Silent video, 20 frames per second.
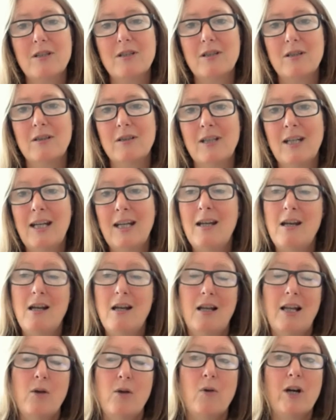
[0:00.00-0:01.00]
And
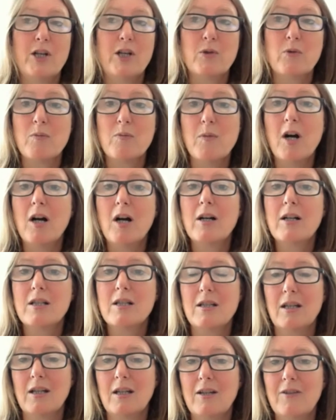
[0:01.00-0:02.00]
likewise with
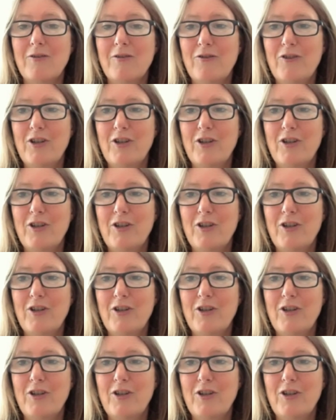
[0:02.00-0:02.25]
marketing,